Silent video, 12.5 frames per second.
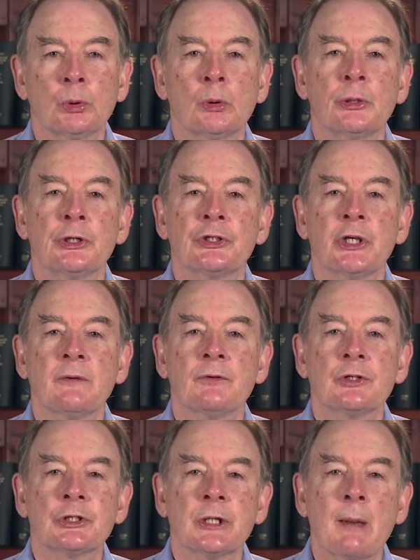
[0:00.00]
will receive a
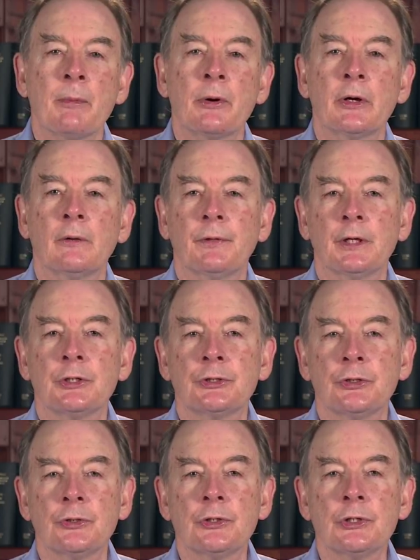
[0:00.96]
summary of their
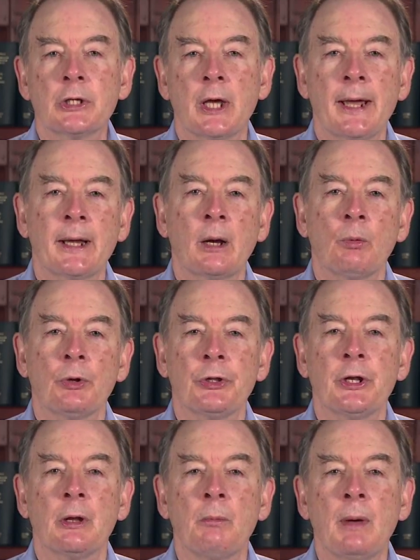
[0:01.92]
student data
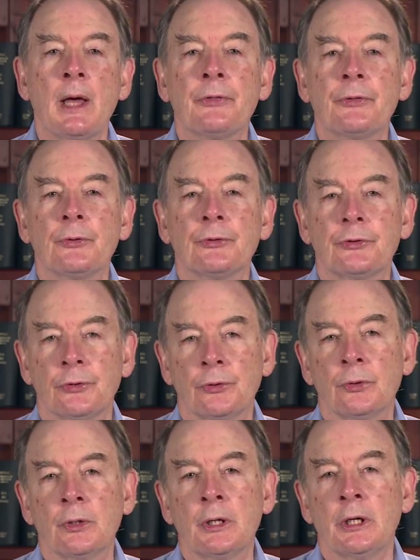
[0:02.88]
within a month or
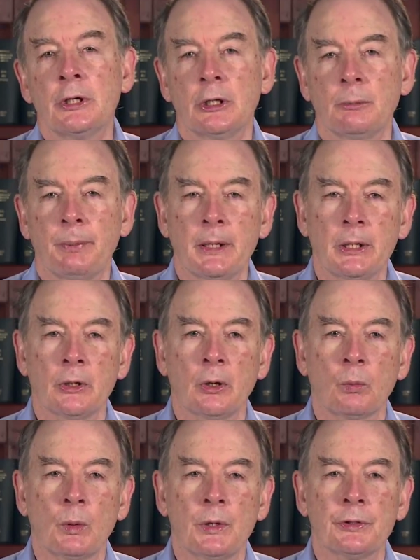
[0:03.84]
two, depending
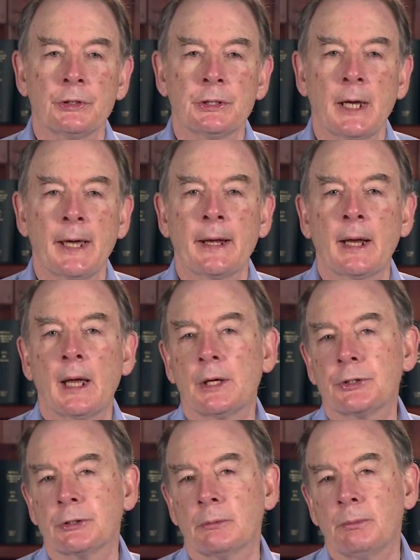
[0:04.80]
on when the data are
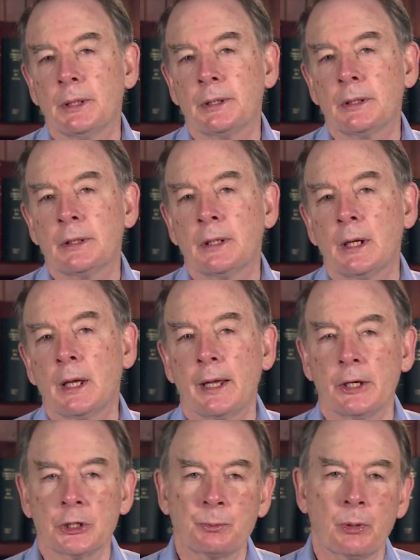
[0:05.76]
submitted
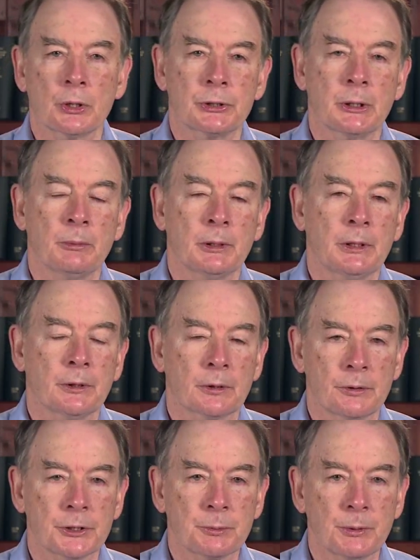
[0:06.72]
and its proximity to
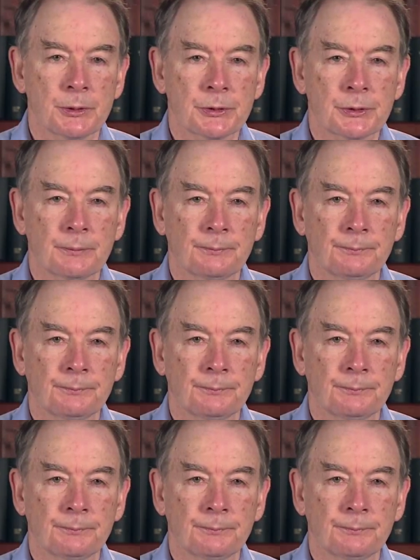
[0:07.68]
Christmas.